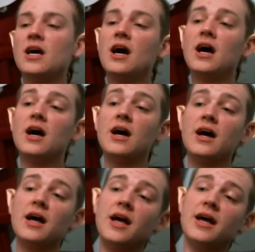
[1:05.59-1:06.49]

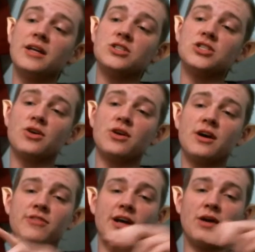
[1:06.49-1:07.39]
And sure
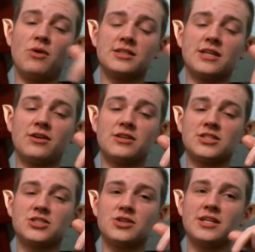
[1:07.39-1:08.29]
enough, like, I walked out onto the
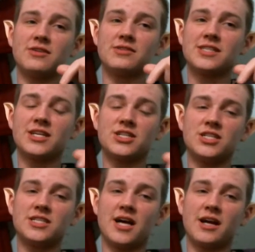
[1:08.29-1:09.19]
street and I was like, she's
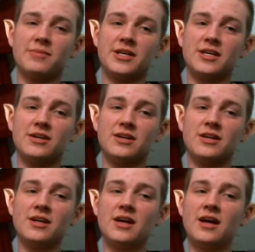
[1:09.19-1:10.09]
gotta be here.
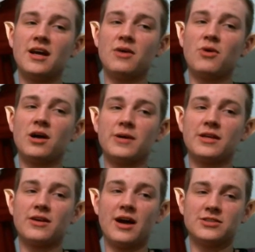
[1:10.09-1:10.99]
And I walked by
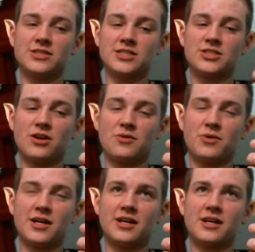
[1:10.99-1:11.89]
their house and it started
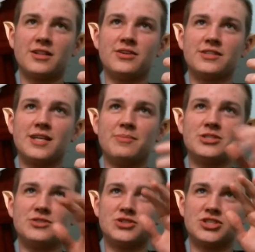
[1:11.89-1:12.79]
ringing and I looked up and
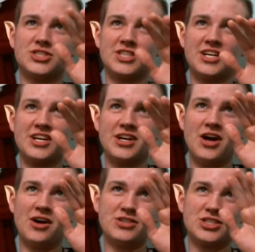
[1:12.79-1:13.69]
she was just sitting
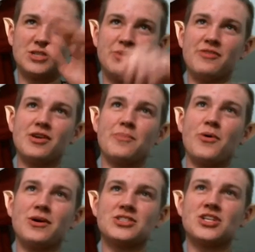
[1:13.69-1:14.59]
just above their
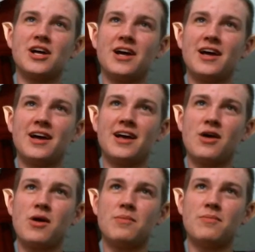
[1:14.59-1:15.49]
porch. And I
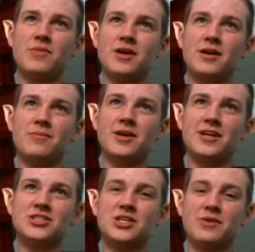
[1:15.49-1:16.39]
went, Mimi,
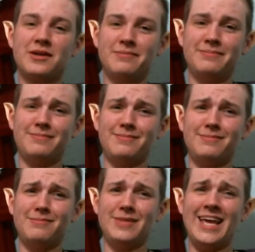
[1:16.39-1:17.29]
and she went,
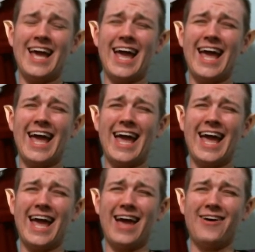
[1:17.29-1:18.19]
yeah.